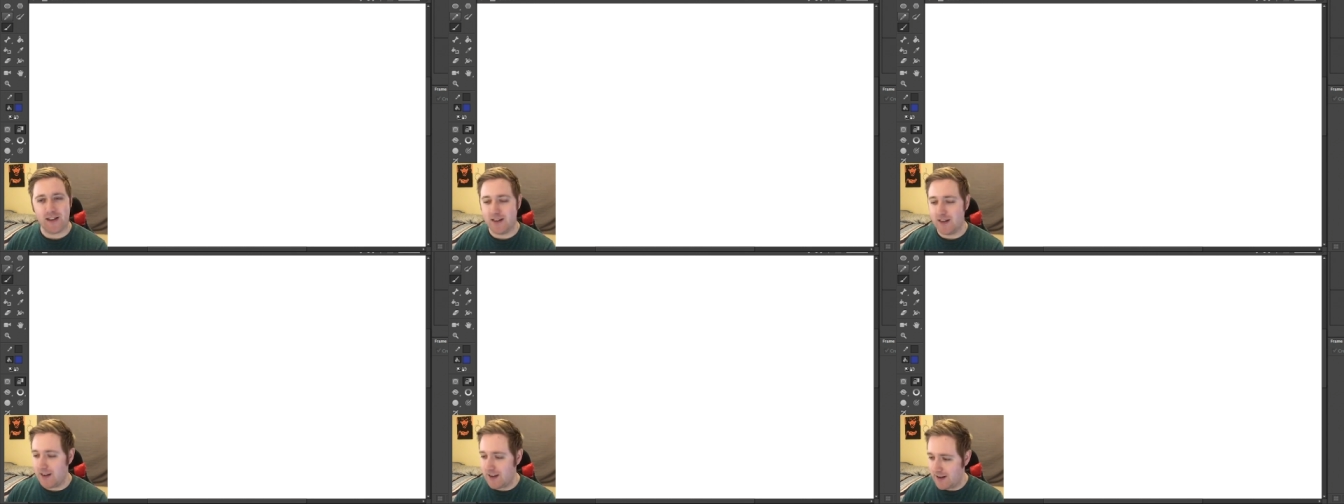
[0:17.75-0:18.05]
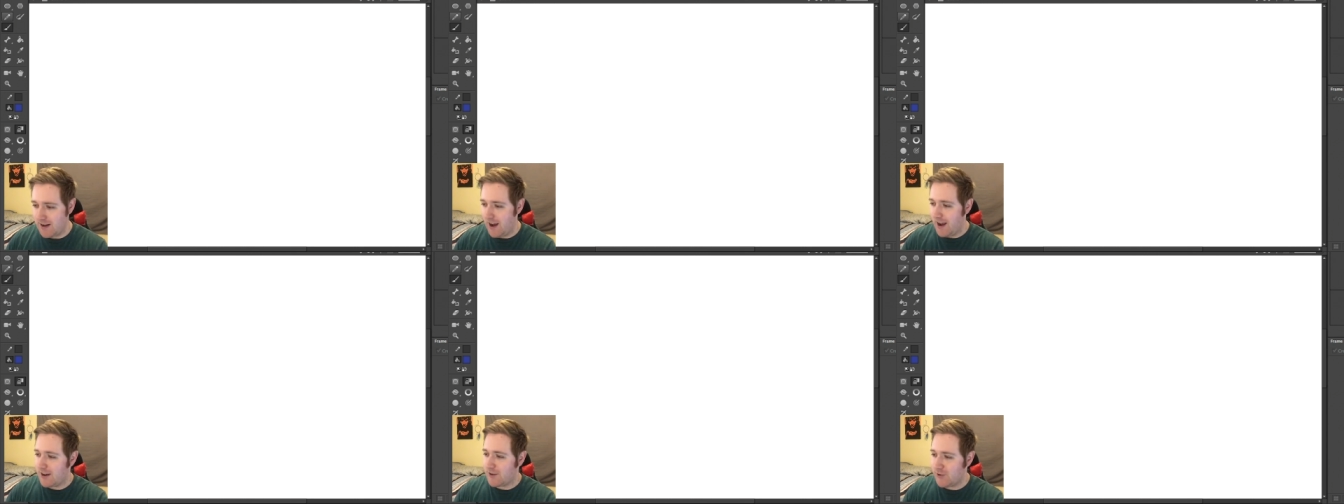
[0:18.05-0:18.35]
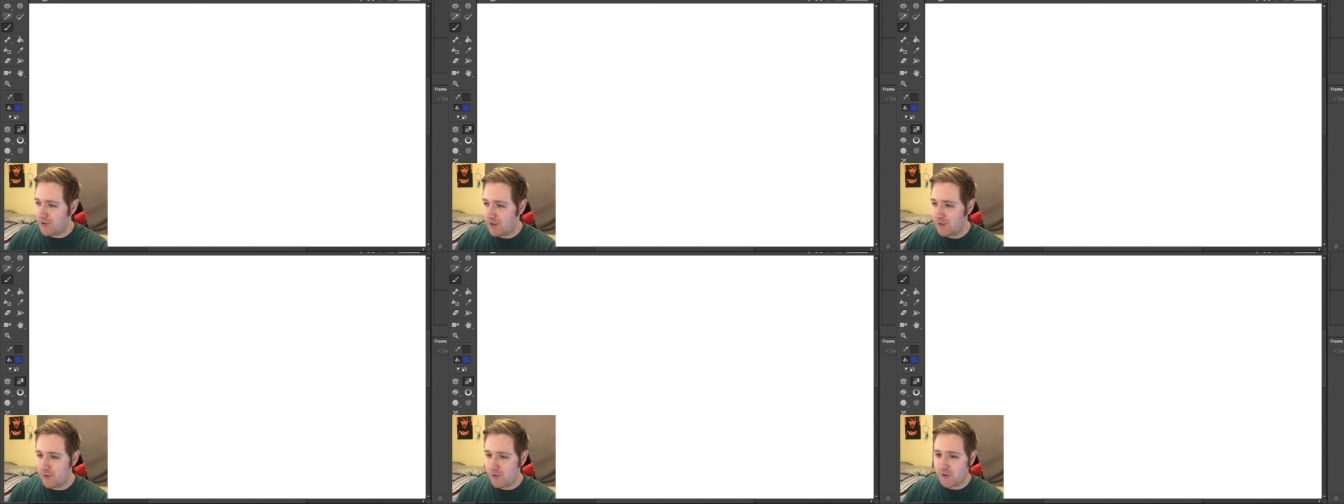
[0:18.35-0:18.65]
It, it
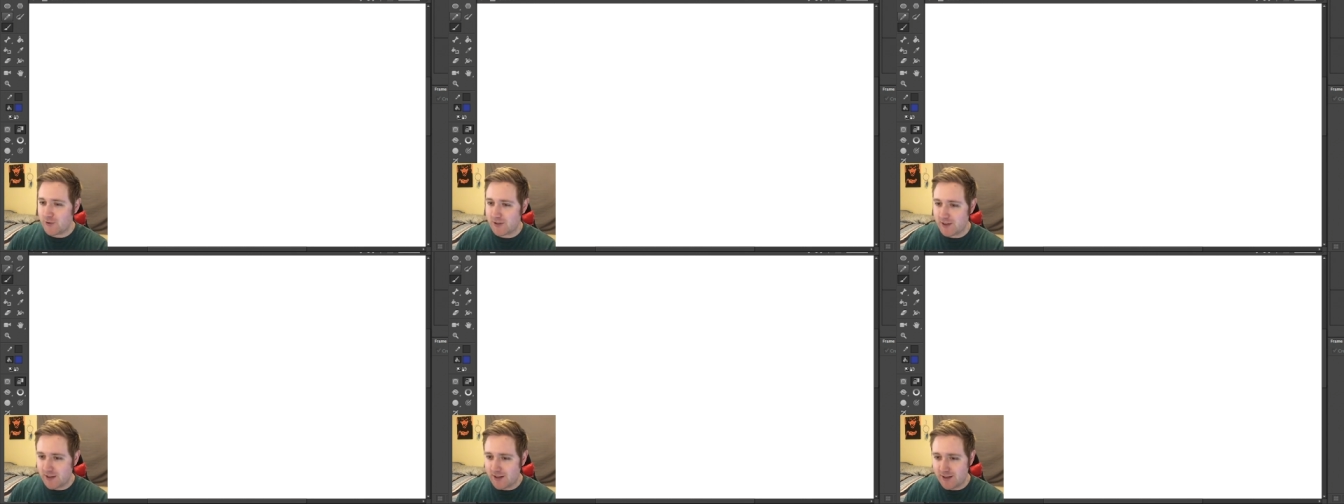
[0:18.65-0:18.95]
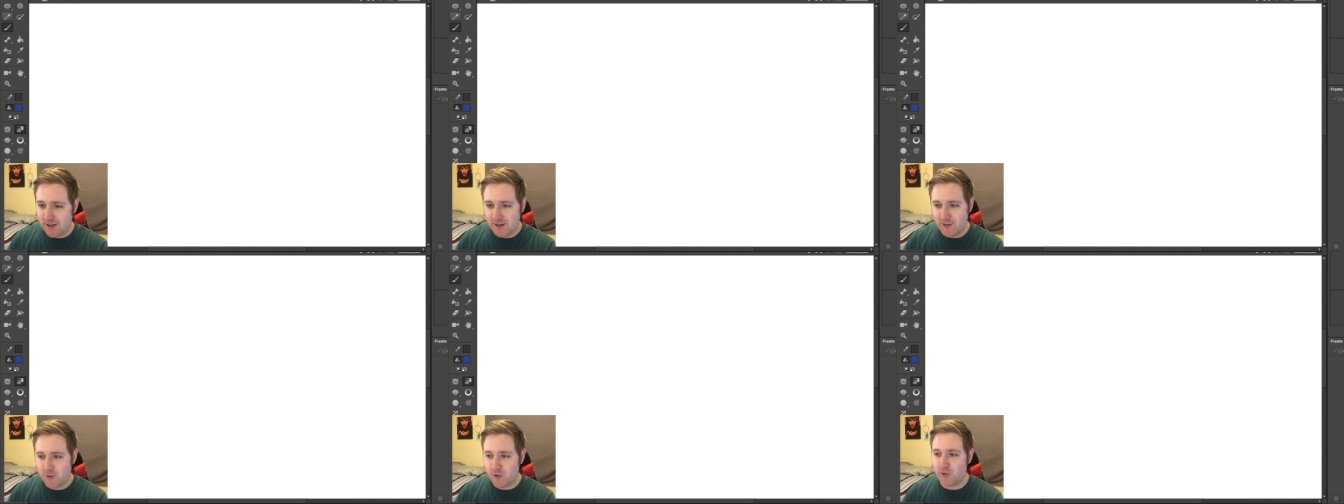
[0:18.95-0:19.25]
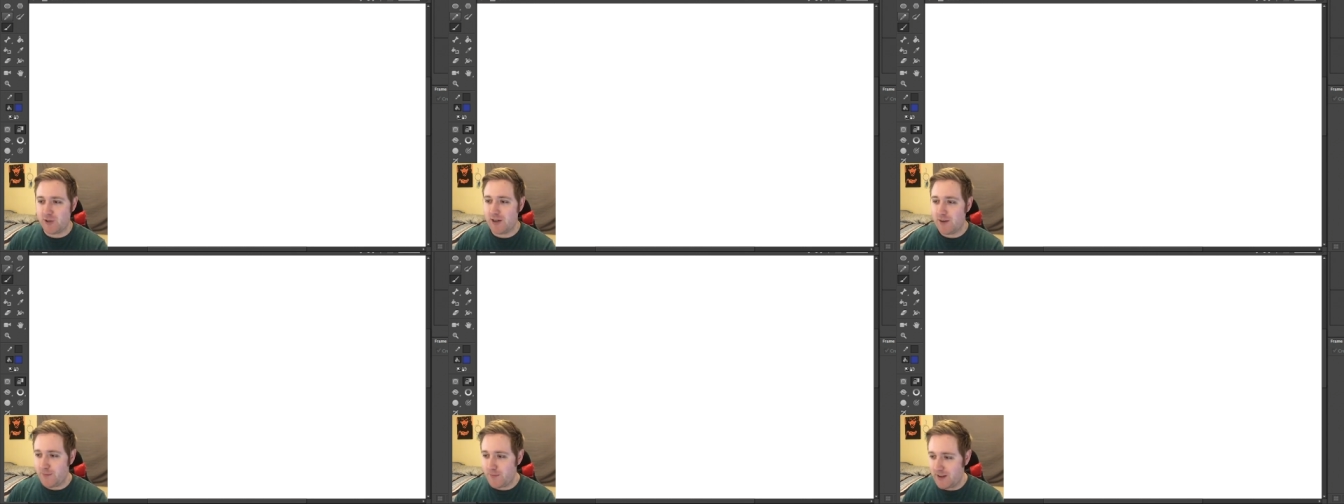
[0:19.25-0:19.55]
actually looks like a
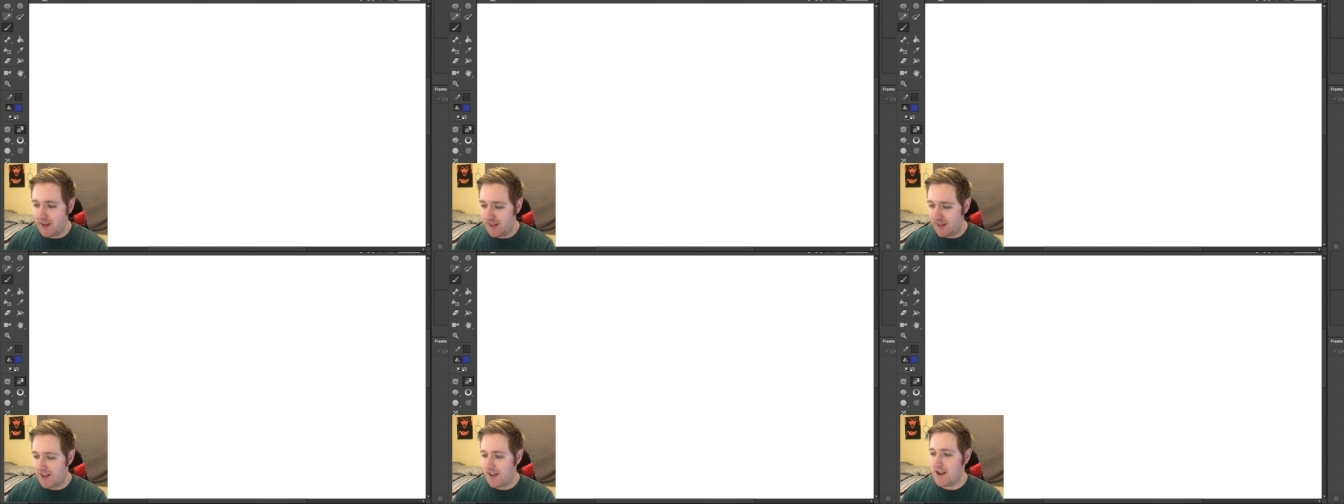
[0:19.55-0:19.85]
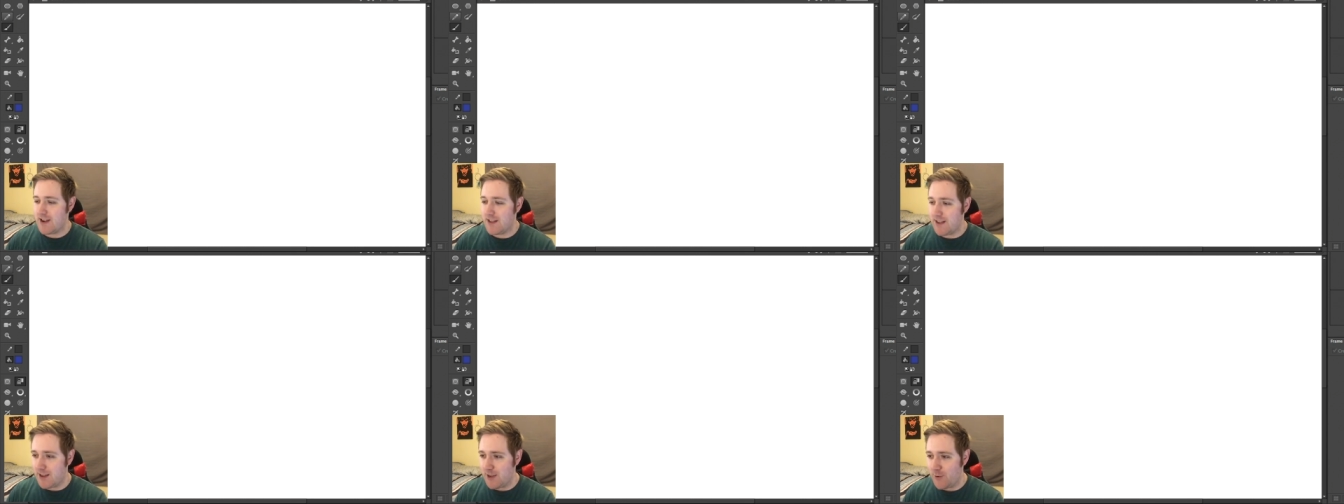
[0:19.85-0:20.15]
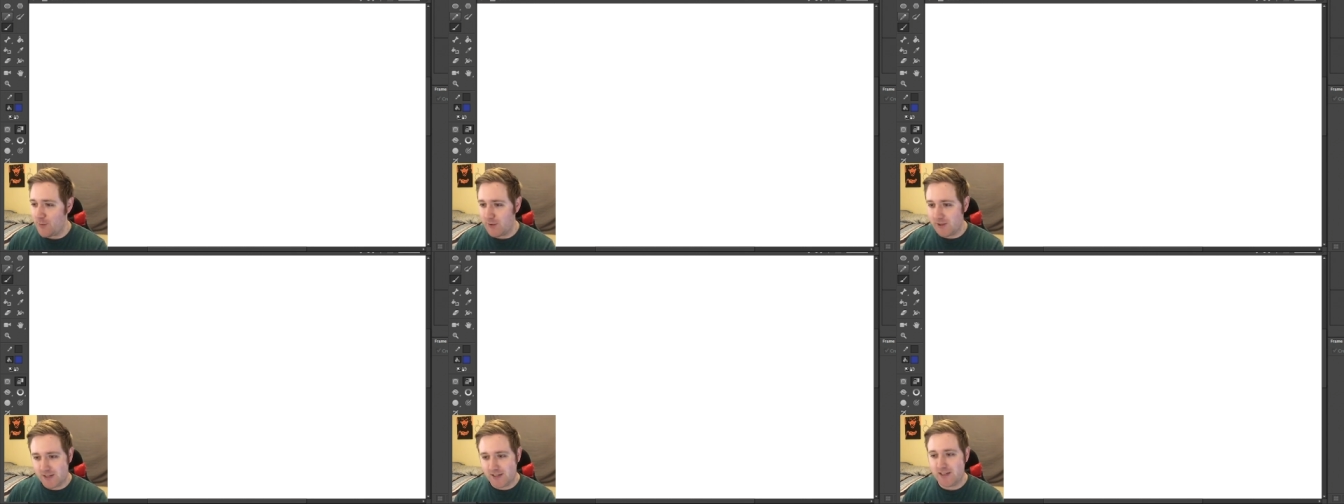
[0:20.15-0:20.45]
legitimate thing that
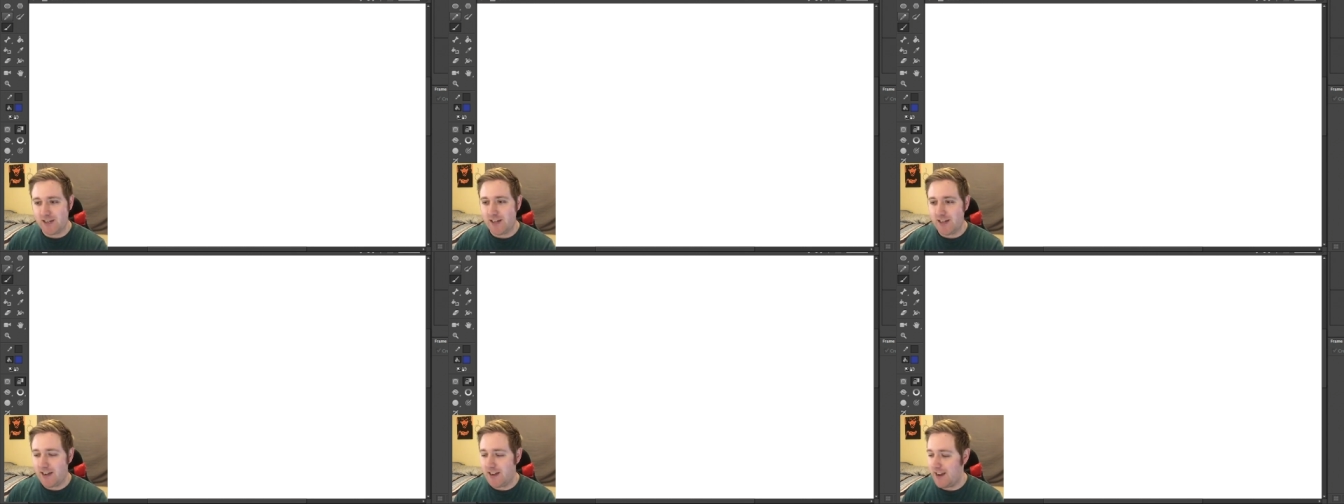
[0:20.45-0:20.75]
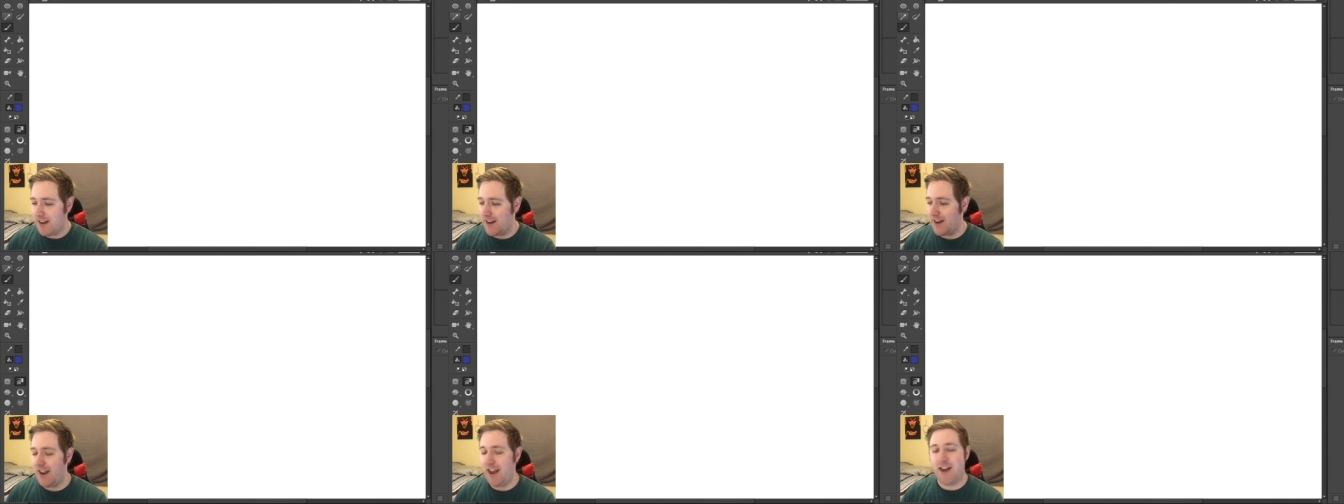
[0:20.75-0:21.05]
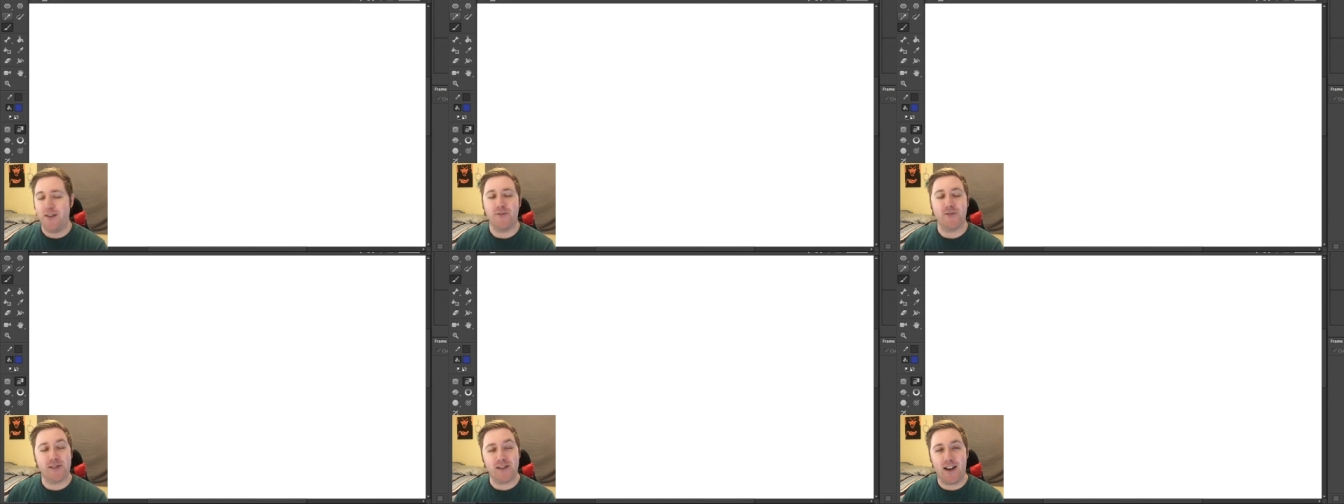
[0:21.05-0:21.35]
you would see in an
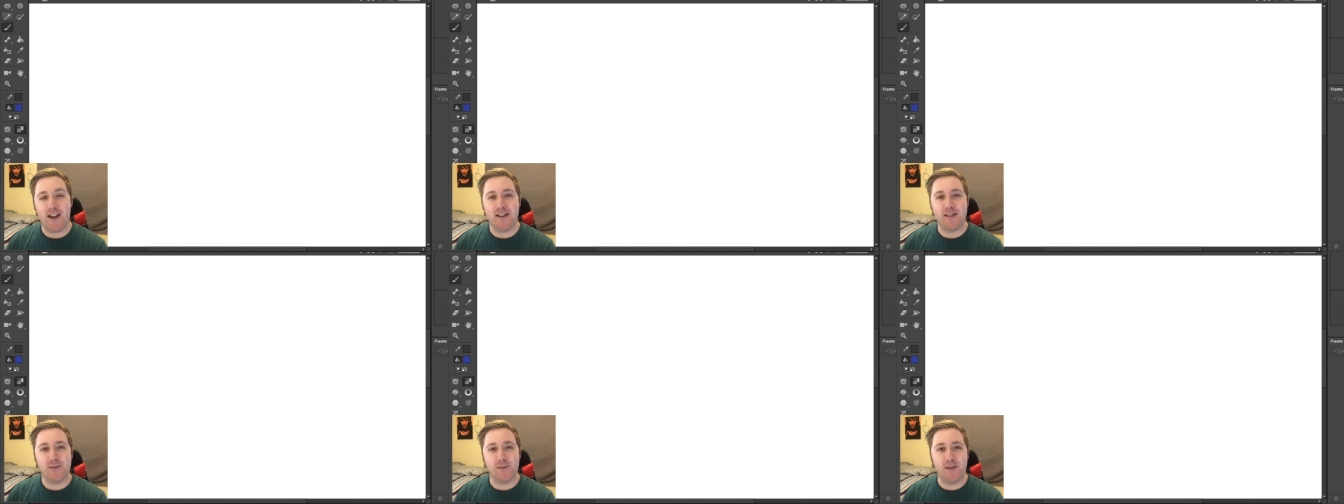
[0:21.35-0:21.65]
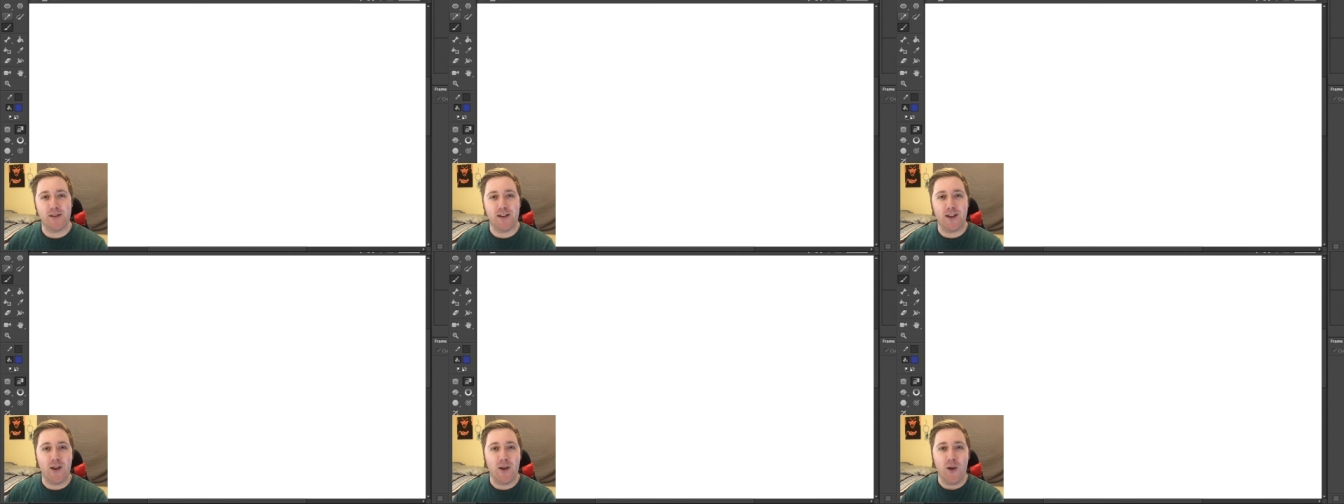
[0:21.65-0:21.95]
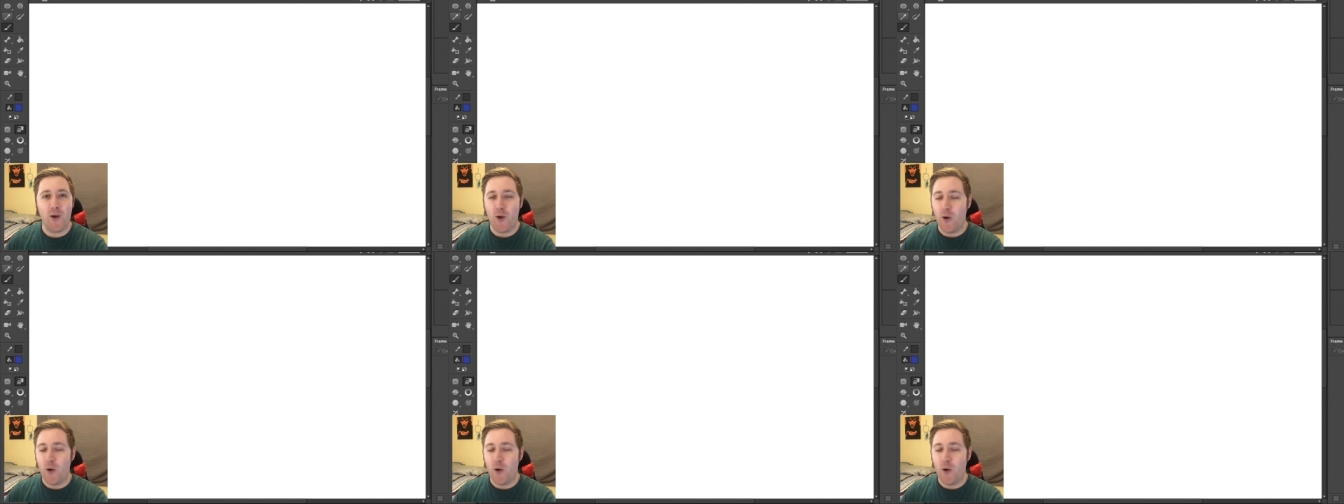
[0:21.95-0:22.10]
advertisement